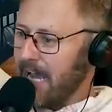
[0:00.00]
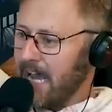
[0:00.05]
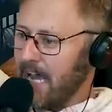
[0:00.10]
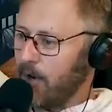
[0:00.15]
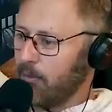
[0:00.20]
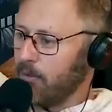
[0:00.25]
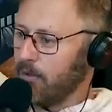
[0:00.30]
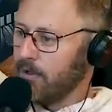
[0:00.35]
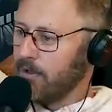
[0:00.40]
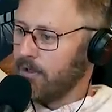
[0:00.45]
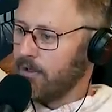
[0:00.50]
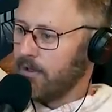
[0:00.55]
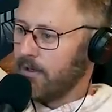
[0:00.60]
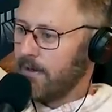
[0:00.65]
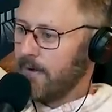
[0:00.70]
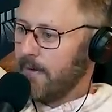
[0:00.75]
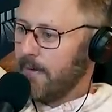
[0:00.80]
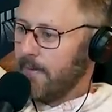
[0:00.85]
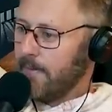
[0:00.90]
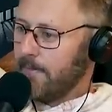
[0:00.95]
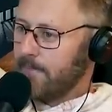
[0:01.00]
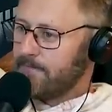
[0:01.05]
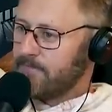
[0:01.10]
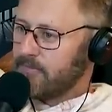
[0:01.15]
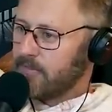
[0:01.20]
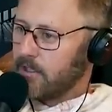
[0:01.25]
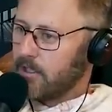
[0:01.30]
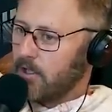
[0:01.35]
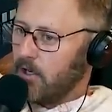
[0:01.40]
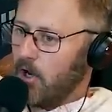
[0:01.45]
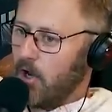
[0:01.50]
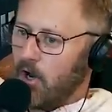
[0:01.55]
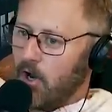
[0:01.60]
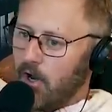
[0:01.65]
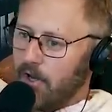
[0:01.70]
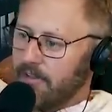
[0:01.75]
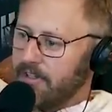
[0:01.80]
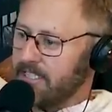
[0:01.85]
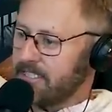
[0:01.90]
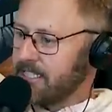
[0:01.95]
hour
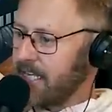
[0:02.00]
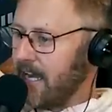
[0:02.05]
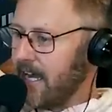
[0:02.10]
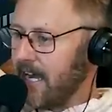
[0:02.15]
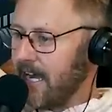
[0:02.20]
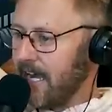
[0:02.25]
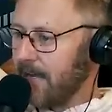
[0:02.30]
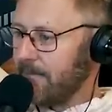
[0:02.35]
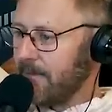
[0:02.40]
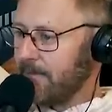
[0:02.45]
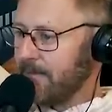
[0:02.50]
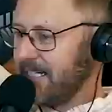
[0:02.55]
all the time.